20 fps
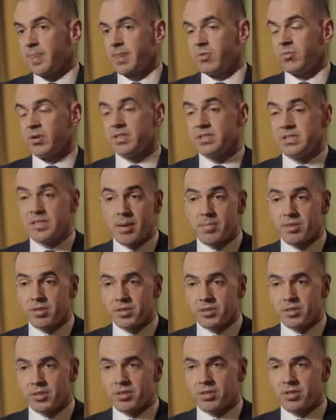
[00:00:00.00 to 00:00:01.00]
Once damage
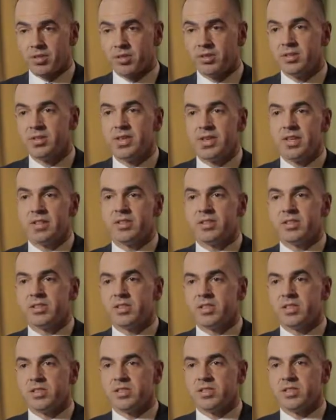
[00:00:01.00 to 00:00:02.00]
has occurred,
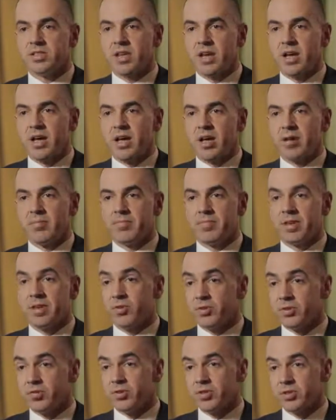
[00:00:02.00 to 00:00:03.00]
this is
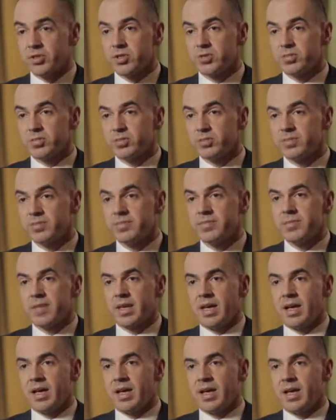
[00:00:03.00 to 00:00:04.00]
irreversible,
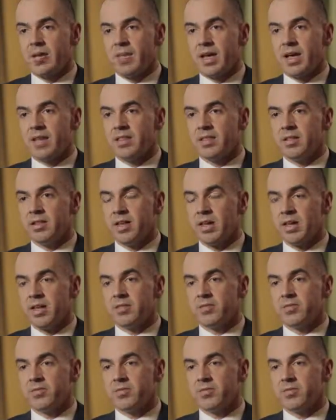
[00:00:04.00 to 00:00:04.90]
and